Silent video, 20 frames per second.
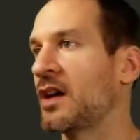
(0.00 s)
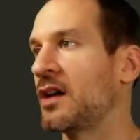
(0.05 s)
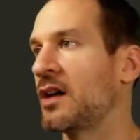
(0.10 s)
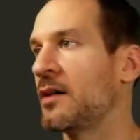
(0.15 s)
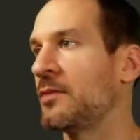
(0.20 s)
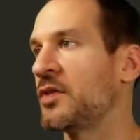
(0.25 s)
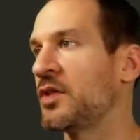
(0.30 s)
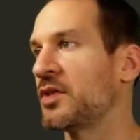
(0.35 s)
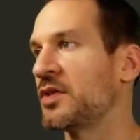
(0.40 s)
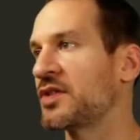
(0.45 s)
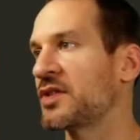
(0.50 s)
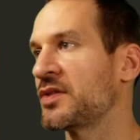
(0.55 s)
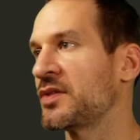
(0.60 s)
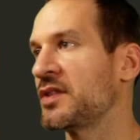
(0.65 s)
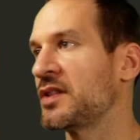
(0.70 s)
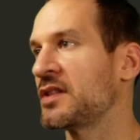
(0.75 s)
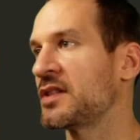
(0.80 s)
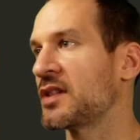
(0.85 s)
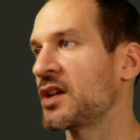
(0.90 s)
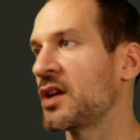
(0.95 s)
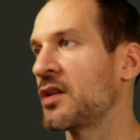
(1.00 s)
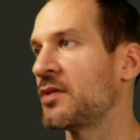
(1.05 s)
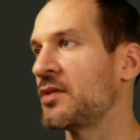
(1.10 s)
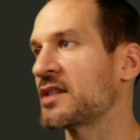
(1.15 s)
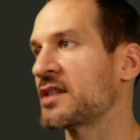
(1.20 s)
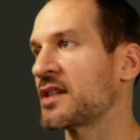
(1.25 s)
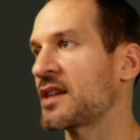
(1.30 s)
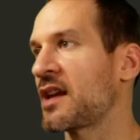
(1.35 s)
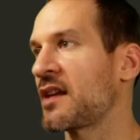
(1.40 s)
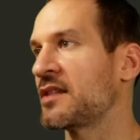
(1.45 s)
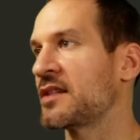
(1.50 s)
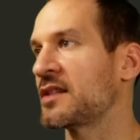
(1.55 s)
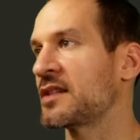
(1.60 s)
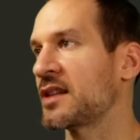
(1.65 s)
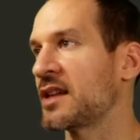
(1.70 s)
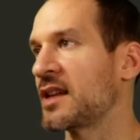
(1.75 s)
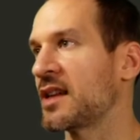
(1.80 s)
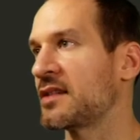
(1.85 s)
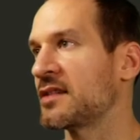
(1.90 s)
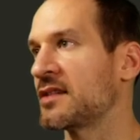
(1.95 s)
you also need to go inside this
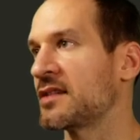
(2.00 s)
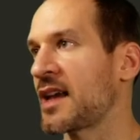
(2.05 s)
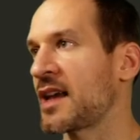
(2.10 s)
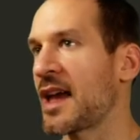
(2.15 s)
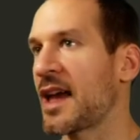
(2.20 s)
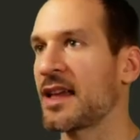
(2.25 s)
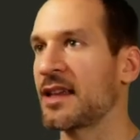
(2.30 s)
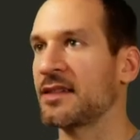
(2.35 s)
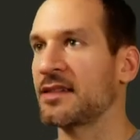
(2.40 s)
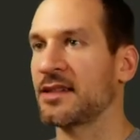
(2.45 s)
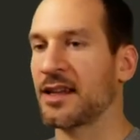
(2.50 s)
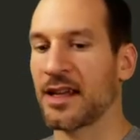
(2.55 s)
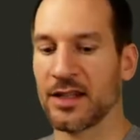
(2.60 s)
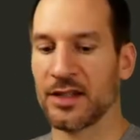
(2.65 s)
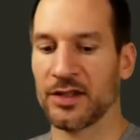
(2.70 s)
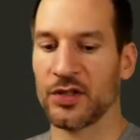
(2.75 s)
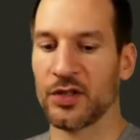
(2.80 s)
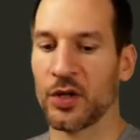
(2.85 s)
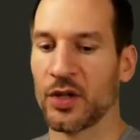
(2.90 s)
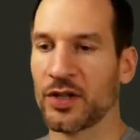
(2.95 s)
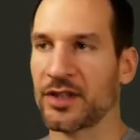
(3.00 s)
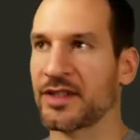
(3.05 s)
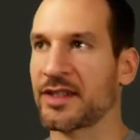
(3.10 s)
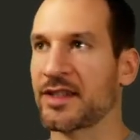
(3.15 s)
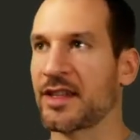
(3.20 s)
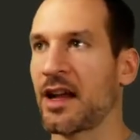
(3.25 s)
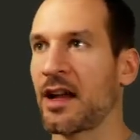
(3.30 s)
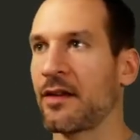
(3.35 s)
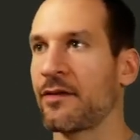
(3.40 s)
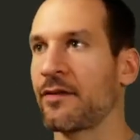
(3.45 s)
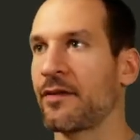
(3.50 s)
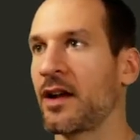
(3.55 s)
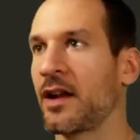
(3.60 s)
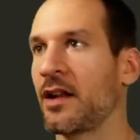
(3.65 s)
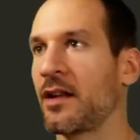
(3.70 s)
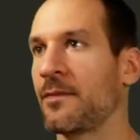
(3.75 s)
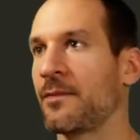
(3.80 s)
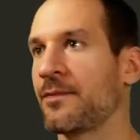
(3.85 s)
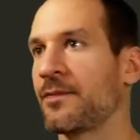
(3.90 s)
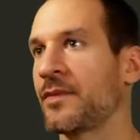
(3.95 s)
and add a .style
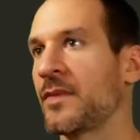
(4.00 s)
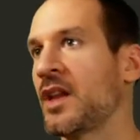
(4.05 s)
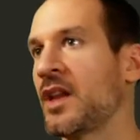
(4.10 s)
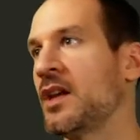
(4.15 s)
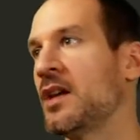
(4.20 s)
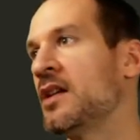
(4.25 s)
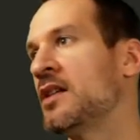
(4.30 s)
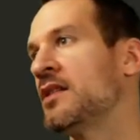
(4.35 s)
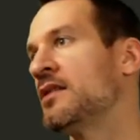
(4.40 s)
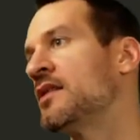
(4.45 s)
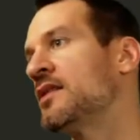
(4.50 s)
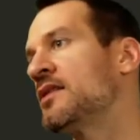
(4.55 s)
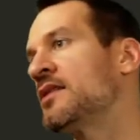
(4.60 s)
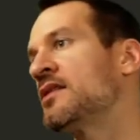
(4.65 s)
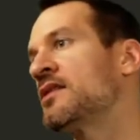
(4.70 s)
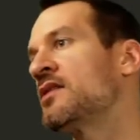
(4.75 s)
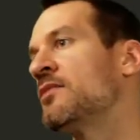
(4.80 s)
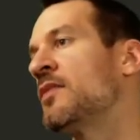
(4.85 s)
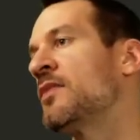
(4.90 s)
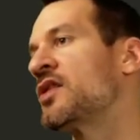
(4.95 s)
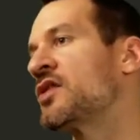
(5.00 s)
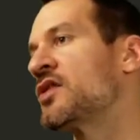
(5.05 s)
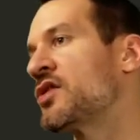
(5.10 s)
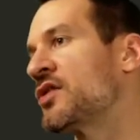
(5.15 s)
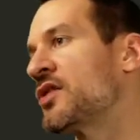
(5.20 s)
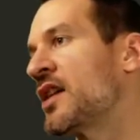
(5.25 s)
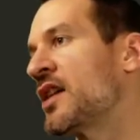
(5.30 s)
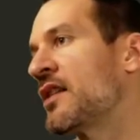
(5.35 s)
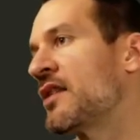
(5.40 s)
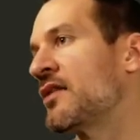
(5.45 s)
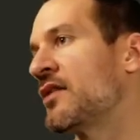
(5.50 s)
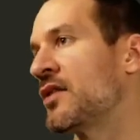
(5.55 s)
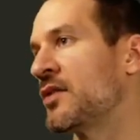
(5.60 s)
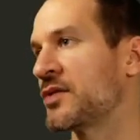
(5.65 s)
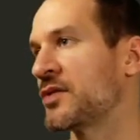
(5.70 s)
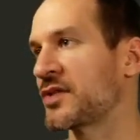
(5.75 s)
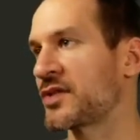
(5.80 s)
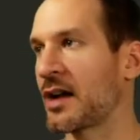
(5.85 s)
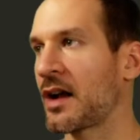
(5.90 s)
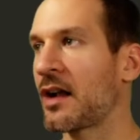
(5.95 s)
file. This is to make sure that
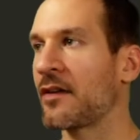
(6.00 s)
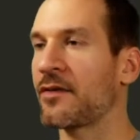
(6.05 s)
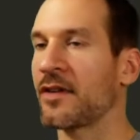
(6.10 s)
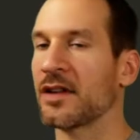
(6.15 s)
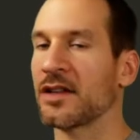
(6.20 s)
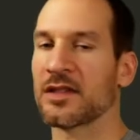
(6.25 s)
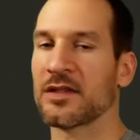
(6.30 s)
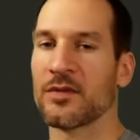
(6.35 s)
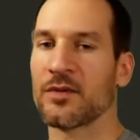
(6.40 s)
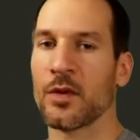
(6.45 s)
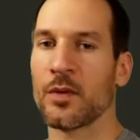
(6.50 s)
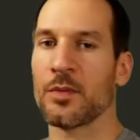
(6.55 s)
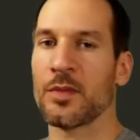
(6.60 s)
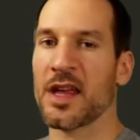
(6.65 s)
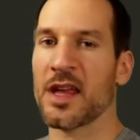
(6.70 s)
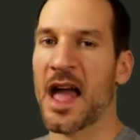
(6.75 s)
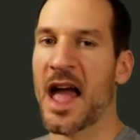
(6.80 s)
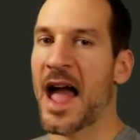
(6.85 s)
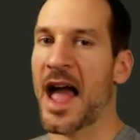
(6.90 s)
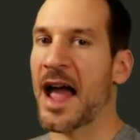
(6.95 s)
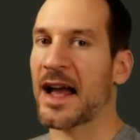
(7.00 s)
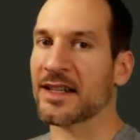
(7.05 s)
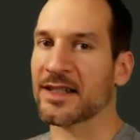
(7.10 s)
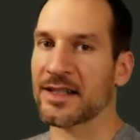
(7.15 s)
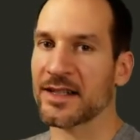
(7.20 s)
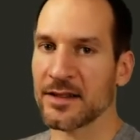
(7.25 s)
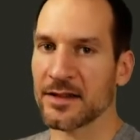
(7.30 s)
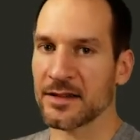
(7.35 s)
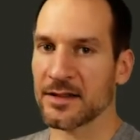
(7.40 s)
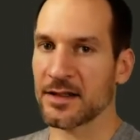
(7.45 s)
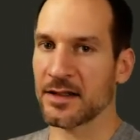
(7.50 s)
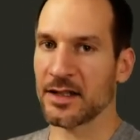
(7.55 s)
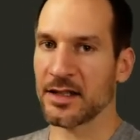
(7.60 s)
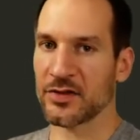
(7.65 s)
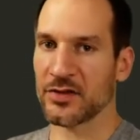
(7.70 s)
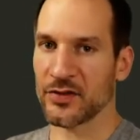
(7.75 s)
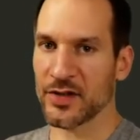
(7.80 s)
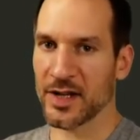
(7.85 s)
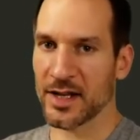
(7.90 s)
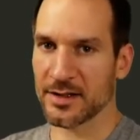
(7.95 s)
those style files won't be accidentally
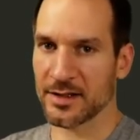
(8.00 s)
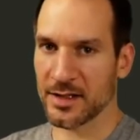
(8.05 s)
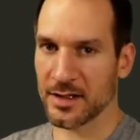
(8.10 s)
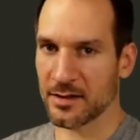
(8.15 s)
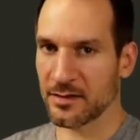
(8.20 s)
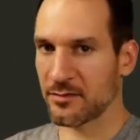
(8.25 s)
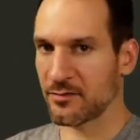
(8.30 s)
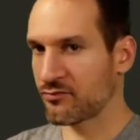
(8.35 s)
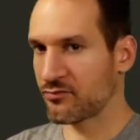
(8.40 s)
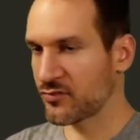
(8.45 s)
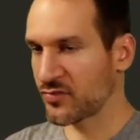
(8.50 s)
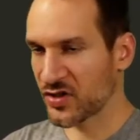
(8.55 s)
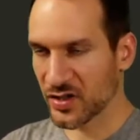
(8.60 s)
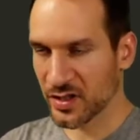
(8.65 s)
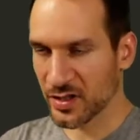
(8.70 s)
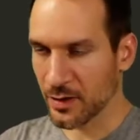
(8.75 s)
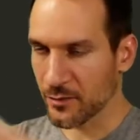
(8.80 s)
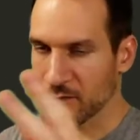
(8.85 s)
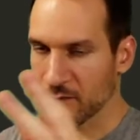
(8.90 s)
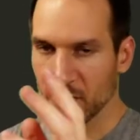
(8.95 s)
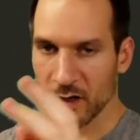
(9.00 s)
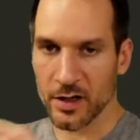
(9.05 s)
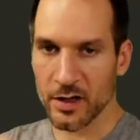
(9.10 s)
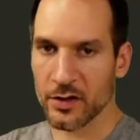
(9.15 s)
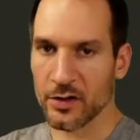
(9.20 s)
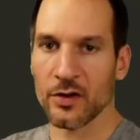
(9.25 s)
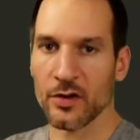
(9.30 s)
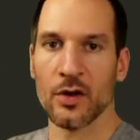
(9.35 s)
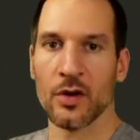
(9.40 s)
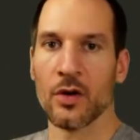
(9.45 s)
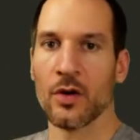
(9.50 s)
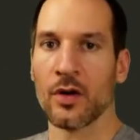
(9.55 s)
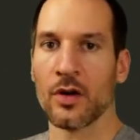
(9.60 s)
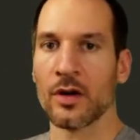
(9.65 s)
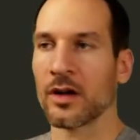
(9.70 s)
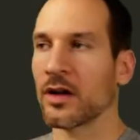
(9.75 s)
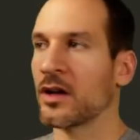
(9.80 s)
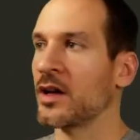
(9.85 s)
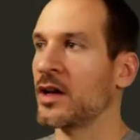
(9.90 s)
created somewhere along